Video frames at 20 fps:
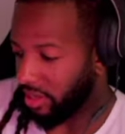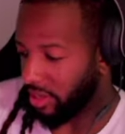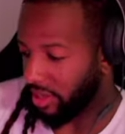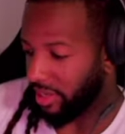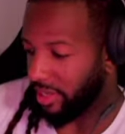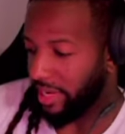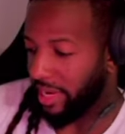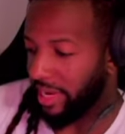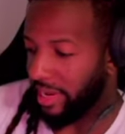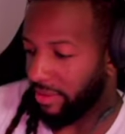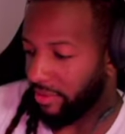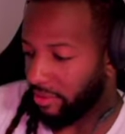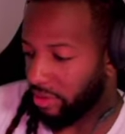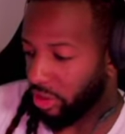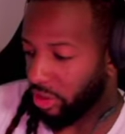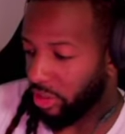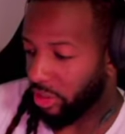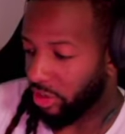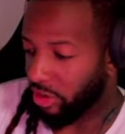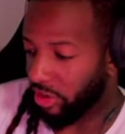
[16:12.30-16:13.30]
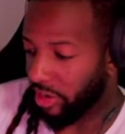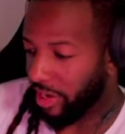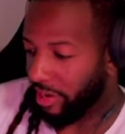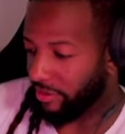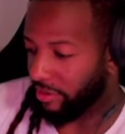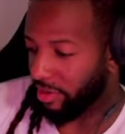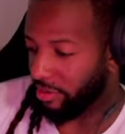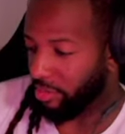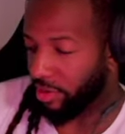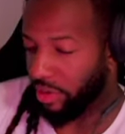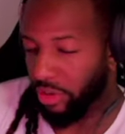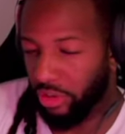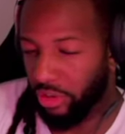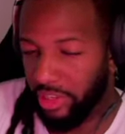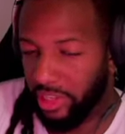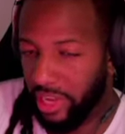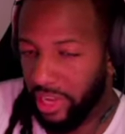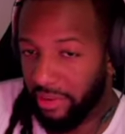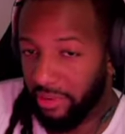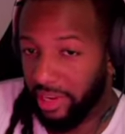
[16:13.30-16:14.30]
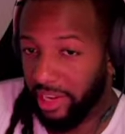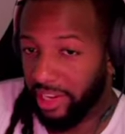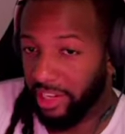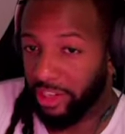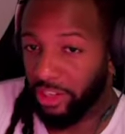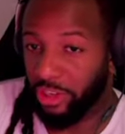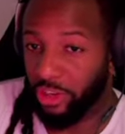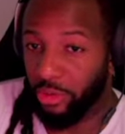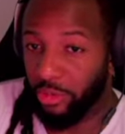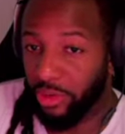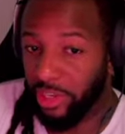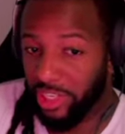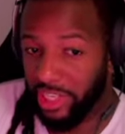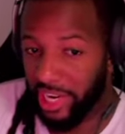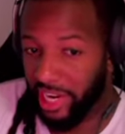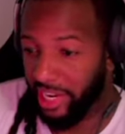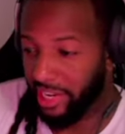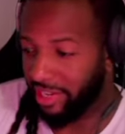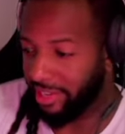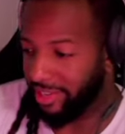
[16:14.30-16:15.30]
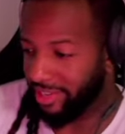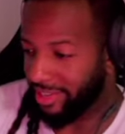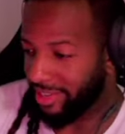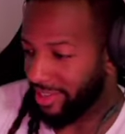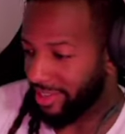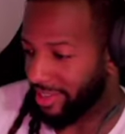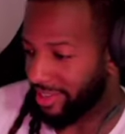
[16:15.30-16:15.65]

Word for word: Damn, Toshiro can't even produce that, like, too much ice.